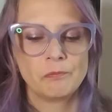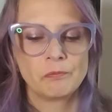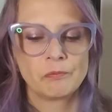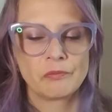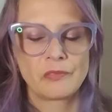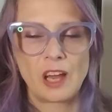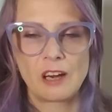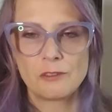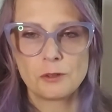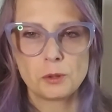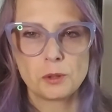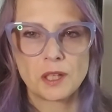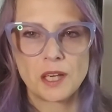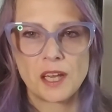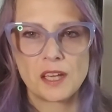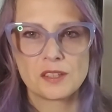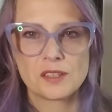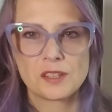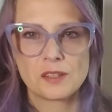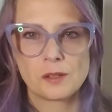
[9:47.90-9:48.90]
everyone
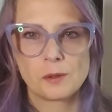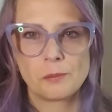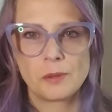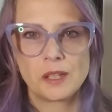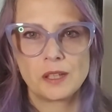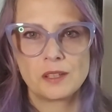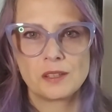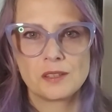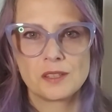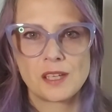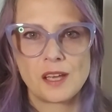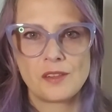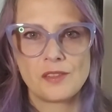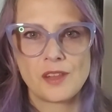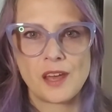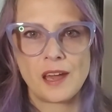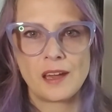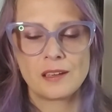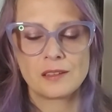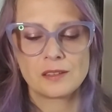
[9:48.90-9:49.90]
has their opinions on
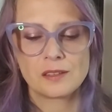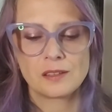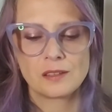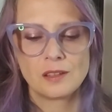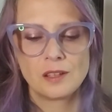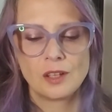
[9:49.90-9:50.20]
that.